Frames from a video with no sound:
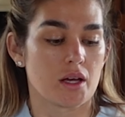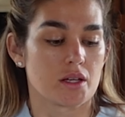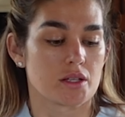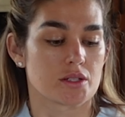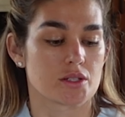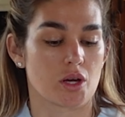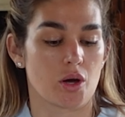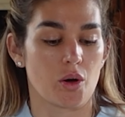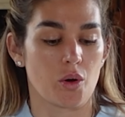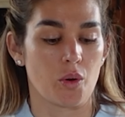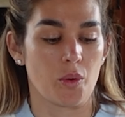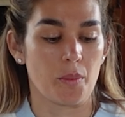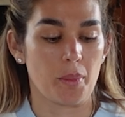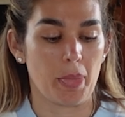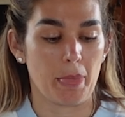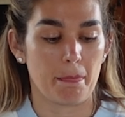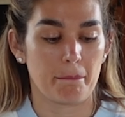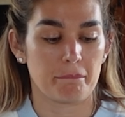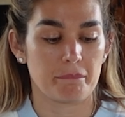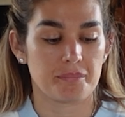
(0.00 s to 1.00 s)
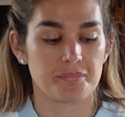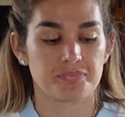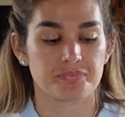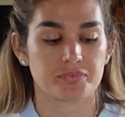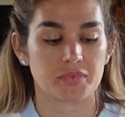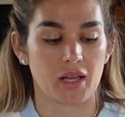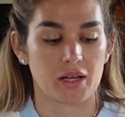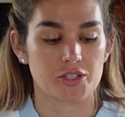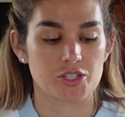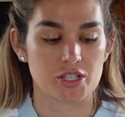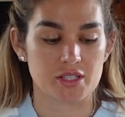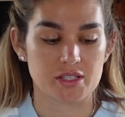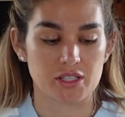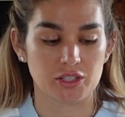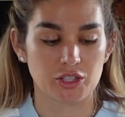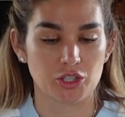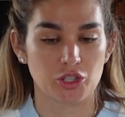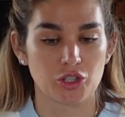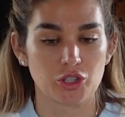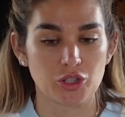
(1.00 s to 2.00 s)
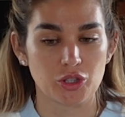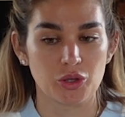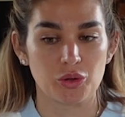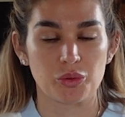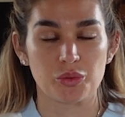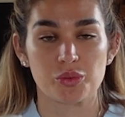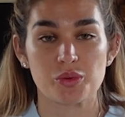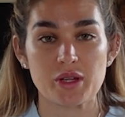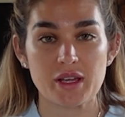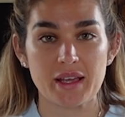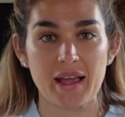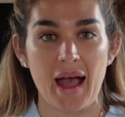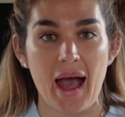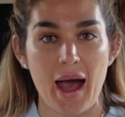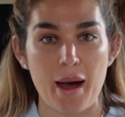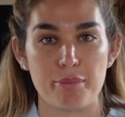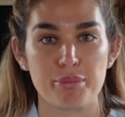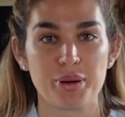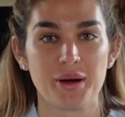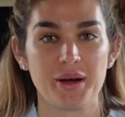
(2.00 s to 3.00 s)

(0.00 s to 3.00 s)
So, just a little recap.